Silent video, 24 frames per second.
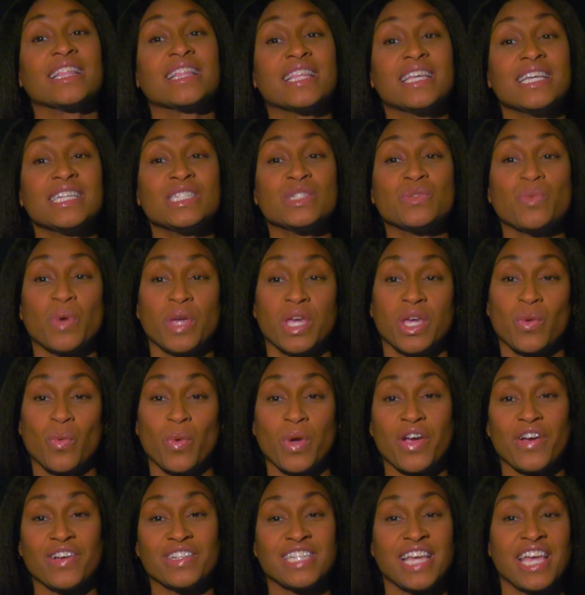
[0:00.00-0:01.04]
This week,
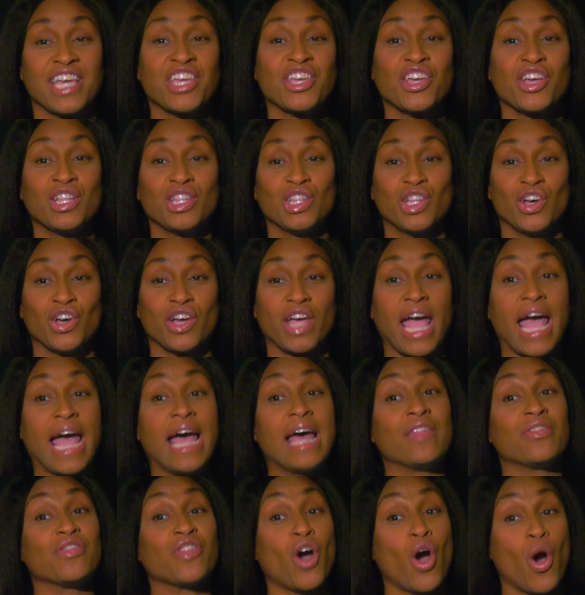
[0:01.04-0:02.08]
we are taking a look
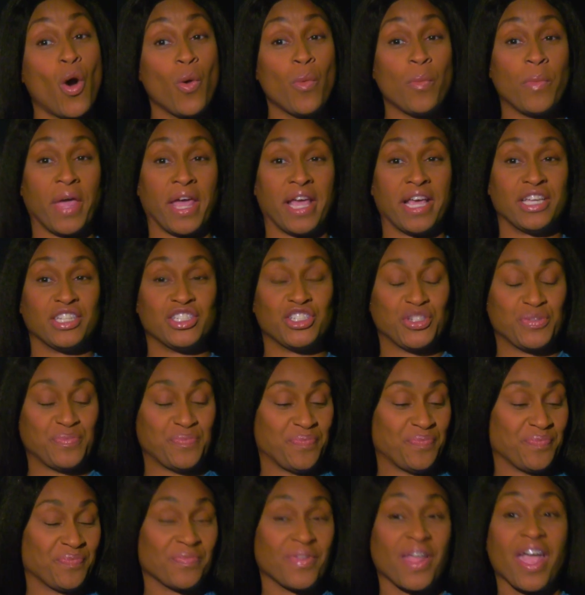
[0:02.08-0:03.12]
at the homepage.
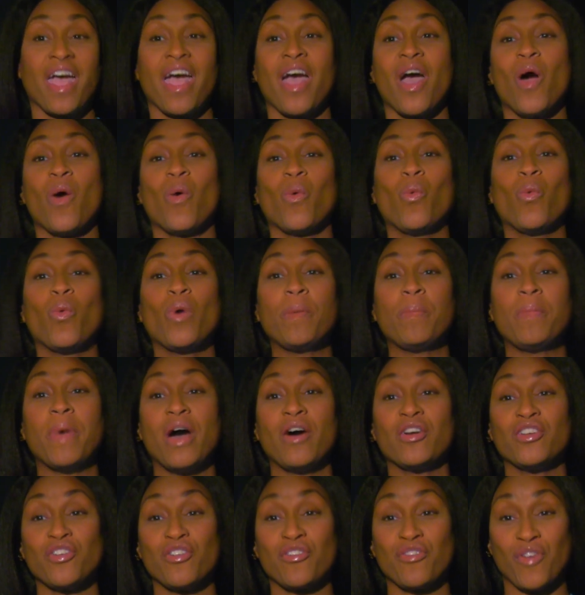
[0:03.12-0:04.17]
Whip
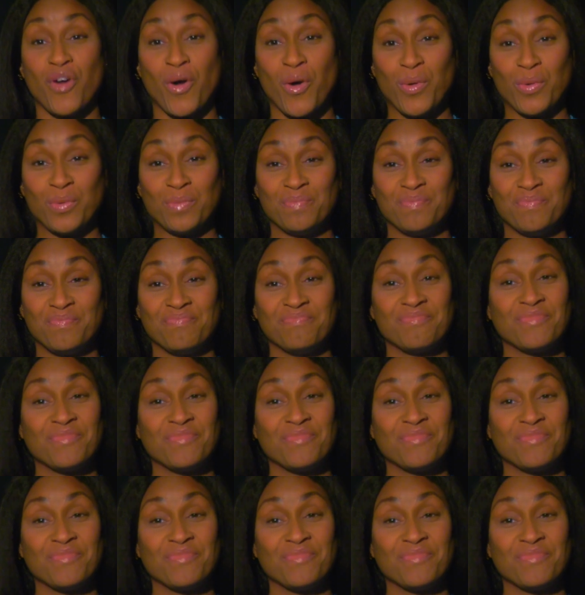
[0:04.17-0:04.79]
out your phone,